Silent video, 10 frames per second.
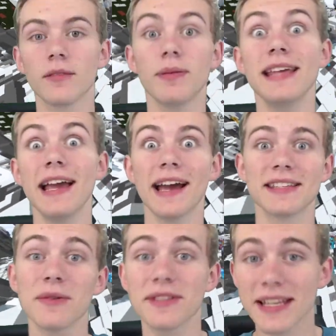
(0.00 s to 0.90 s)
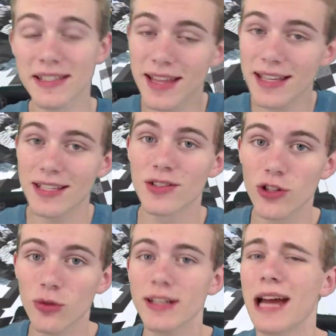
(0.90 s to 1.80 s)
But yeah, guys, that was this
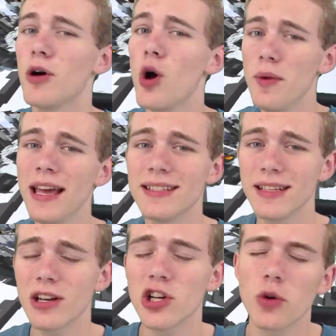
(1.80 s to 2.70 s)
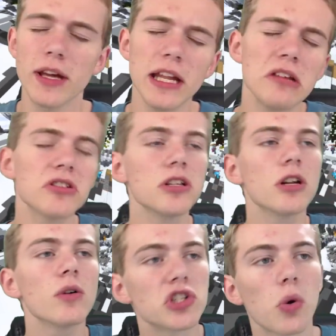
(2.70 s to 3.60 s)
story time. I hope you guys did enjoy it. It's,
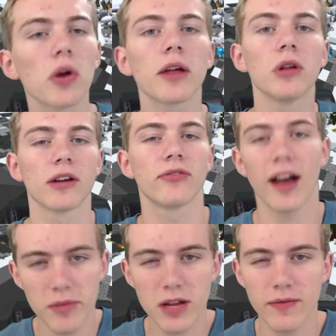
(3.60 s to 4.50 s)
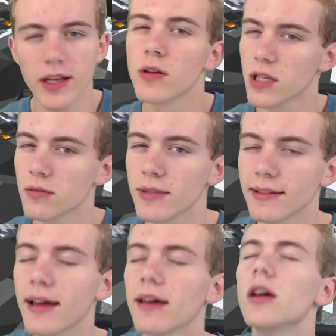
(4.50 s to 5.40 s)
a short, like 5-minute video, something like
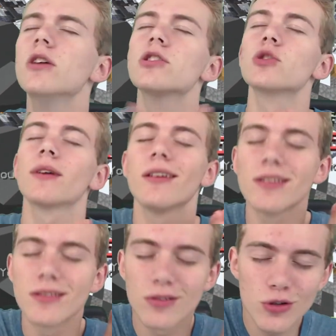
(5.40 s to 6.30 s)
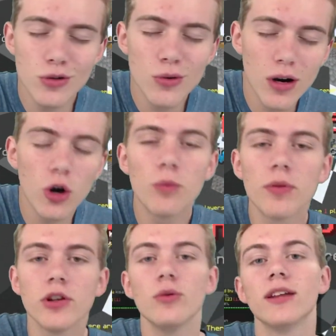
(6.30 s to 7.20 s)
that. So guys, do hope
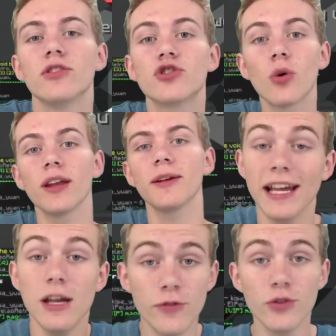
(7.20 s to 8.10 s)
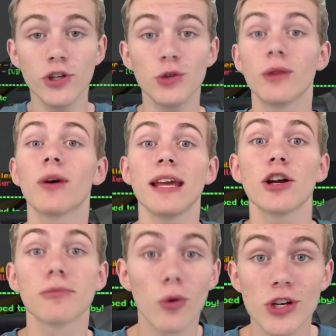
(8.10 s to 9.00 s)
you enjoyed it. If you do and want to hear
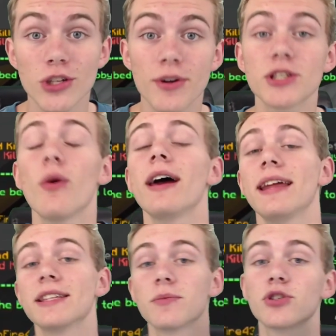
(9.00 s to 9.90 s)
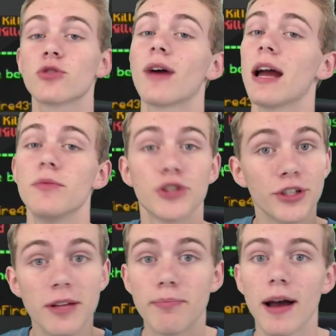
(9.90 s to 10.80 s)
more stories, go ahead and subscribe, turn
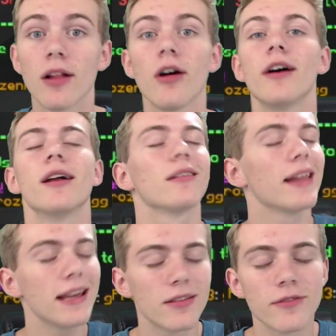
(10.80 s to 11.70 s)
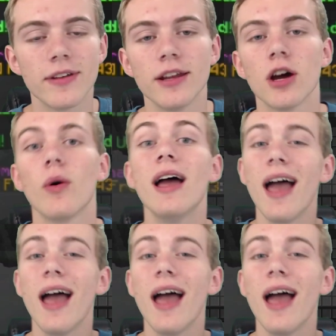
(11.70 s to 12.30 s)
the bell on, like the video.